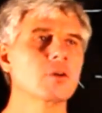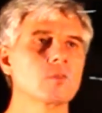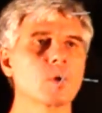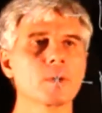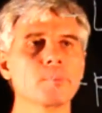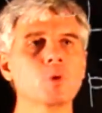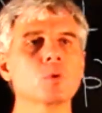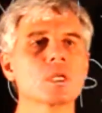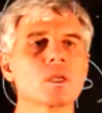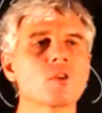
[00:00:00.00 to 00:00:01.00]
for
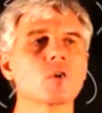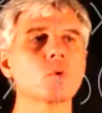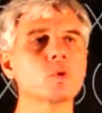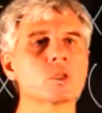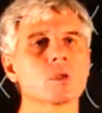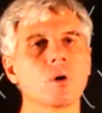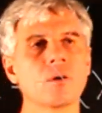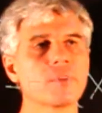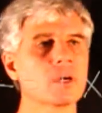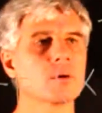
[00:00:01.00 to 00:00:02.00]
computing the roots
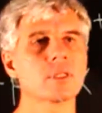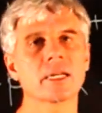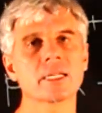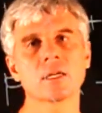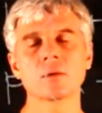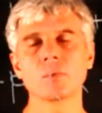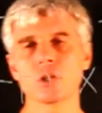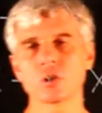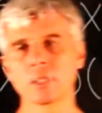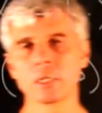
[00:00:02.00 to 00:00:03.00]
of the quadratic
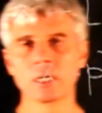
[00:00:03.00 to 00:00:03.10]
equation.